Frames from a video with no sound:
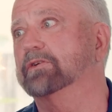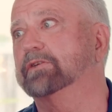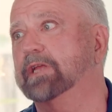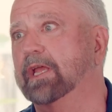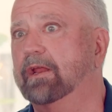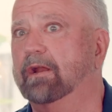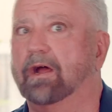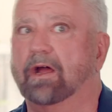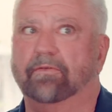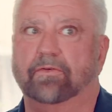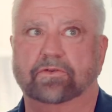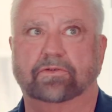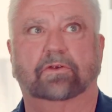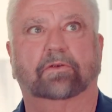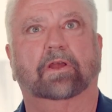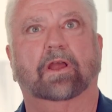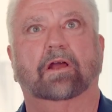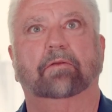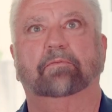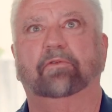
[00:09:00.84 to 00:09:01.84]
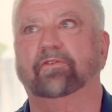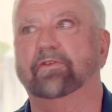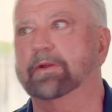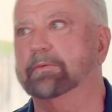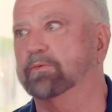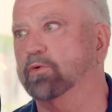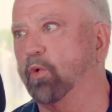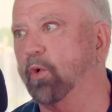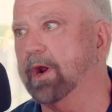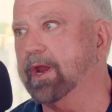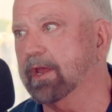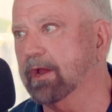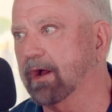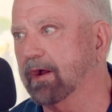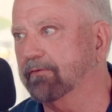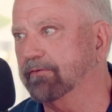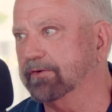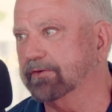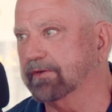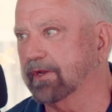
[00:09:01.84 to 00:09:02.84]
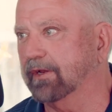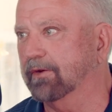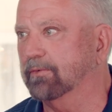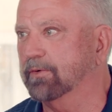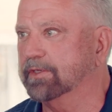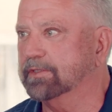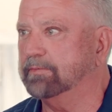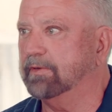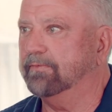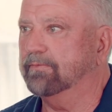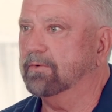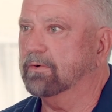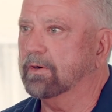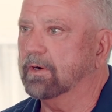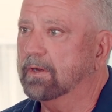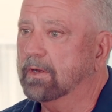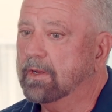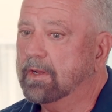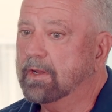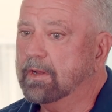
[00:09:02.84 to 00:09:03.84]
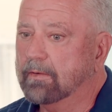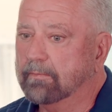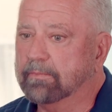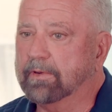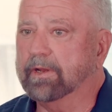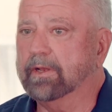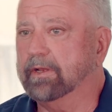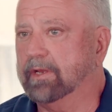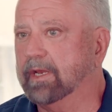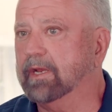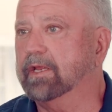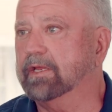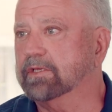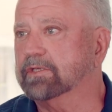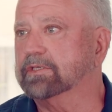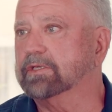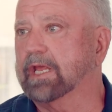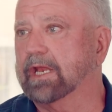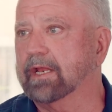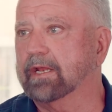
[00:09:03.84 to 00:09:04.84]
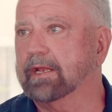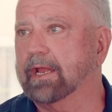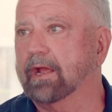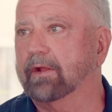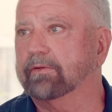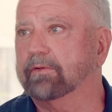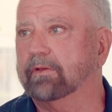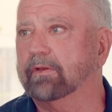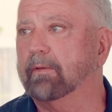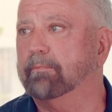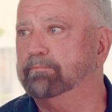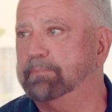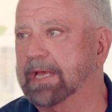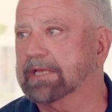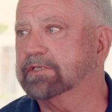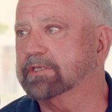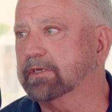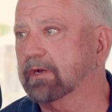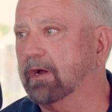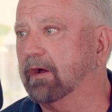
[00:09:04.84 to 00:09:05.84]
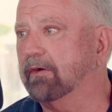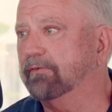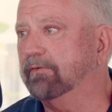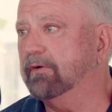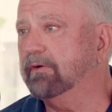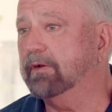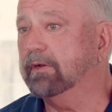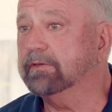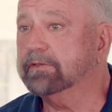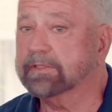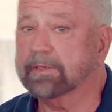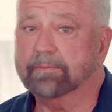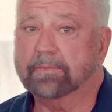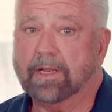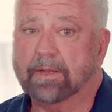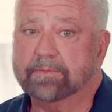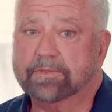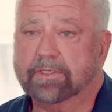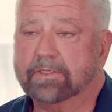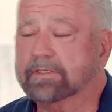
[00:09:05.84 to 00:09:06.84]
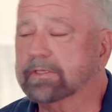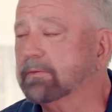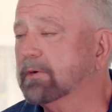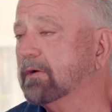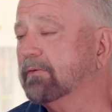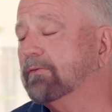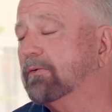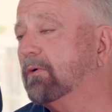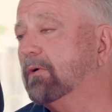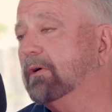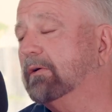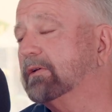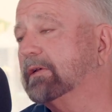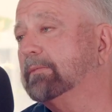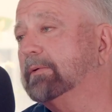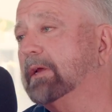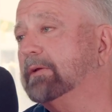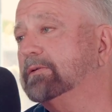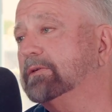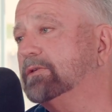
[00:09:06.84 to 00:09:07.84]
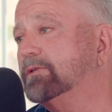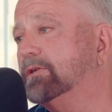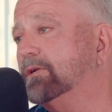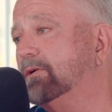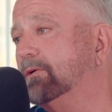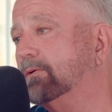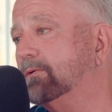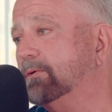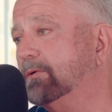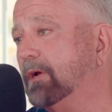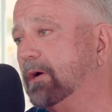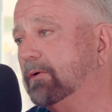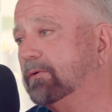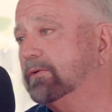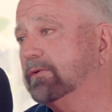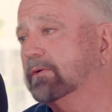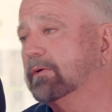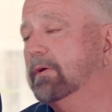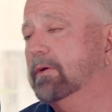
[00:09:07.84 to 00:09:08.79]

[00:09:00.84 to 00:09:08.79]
or 10 offers or, God forbid, 20 offers like it was before, but it is getting down to the best offer, and sometimes it's 3 or 4, and sometimes it's 2. Who knows?